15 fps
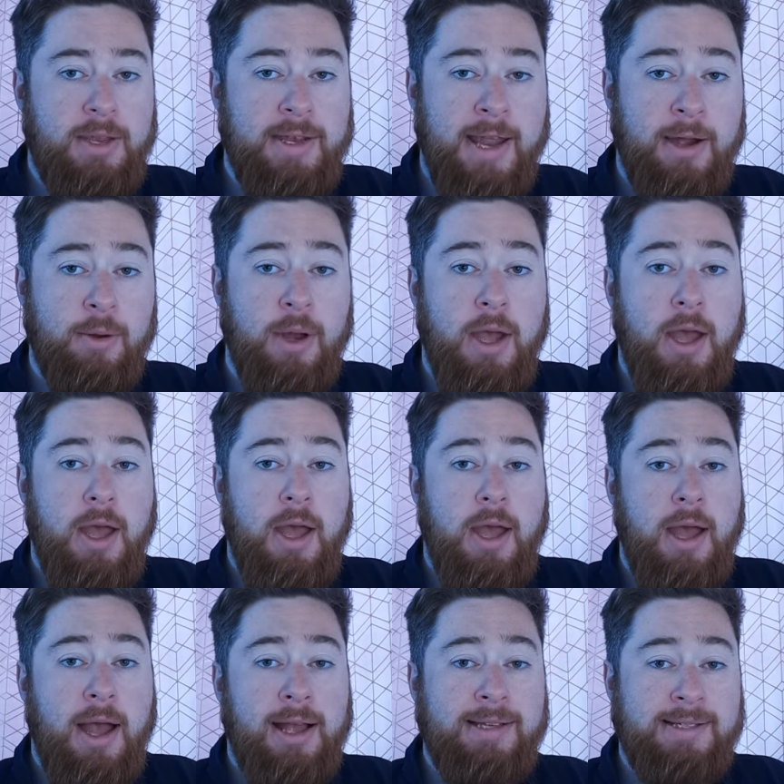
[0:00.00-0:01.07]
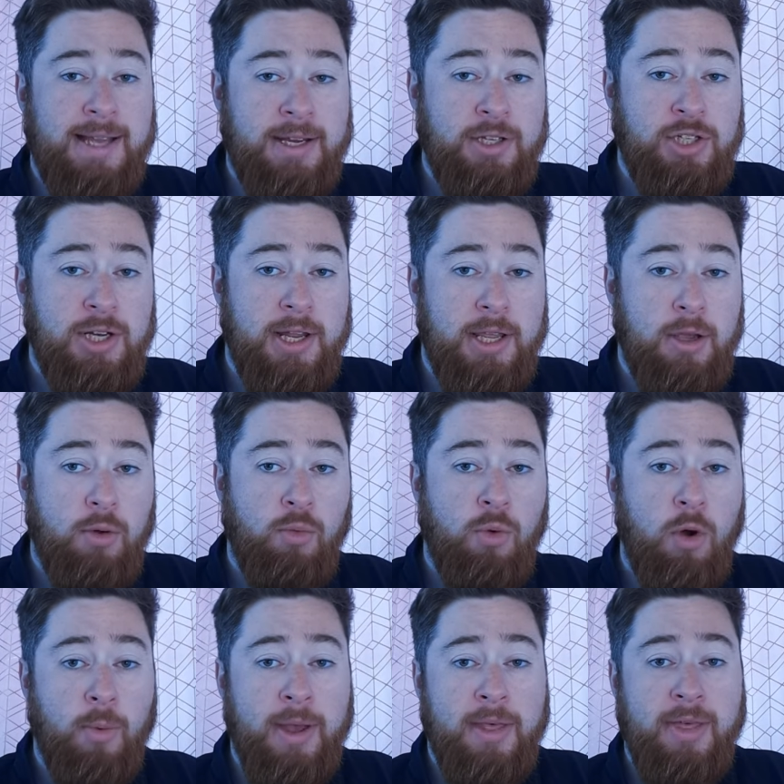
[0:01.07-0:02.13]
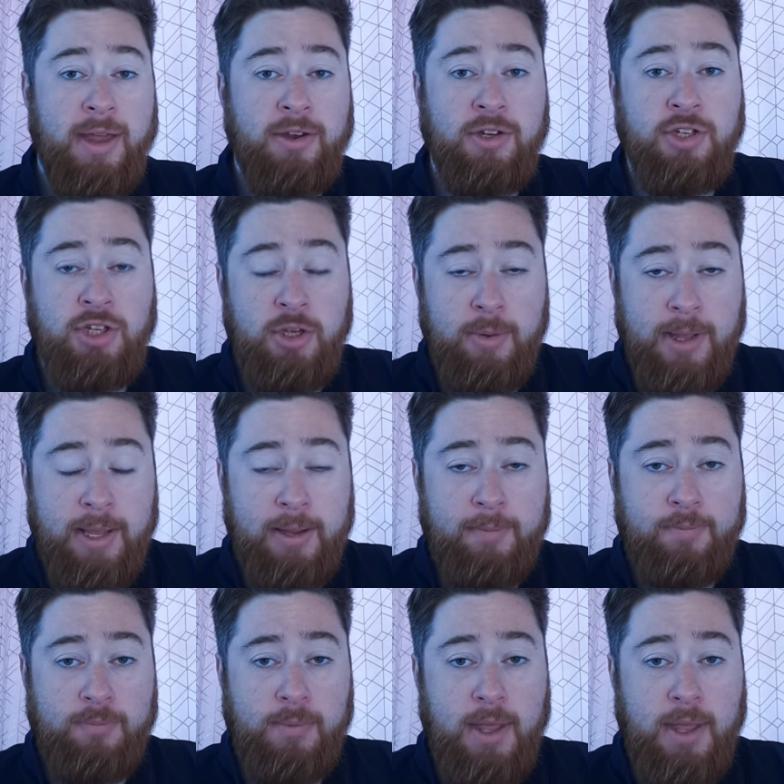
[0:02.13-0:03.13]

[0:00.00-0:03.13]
Now, essentially, what we're then doing